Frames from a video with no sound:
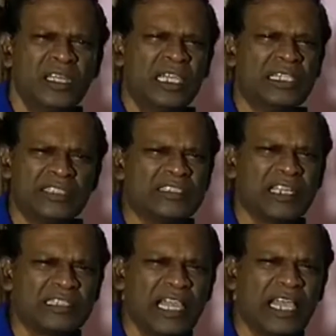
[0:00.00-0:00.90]
and things like
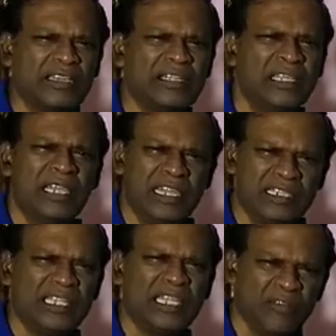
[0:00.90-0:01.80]
that. And
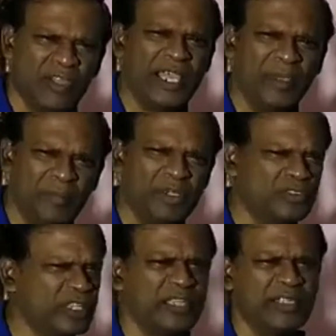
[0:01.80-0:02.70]
they were able to
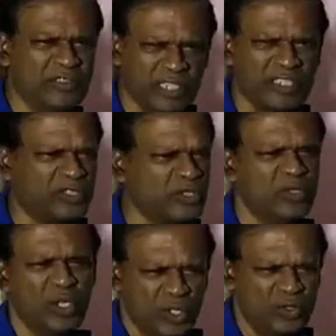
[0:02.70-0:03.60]
say, they'll suggest you
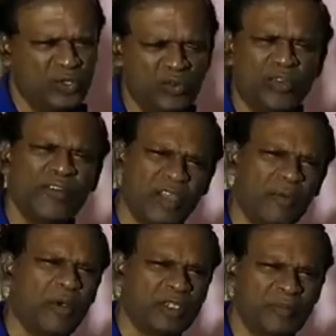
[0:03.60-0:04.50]
went
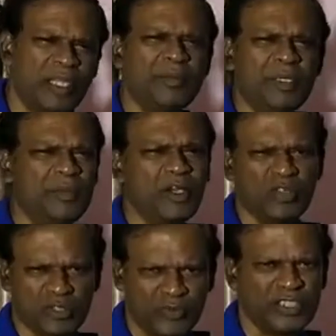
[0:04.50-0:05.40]
about the baby because
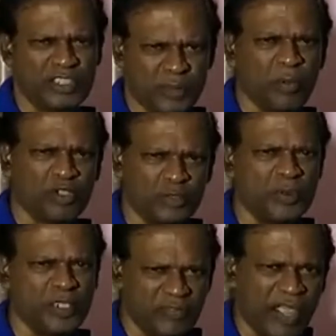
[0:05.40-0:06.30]
of this is a
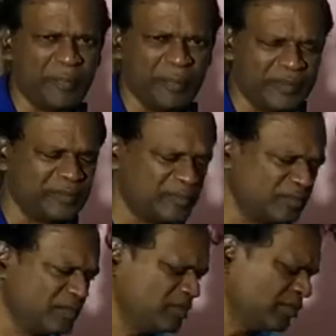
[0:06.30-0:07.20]
possibility of happening.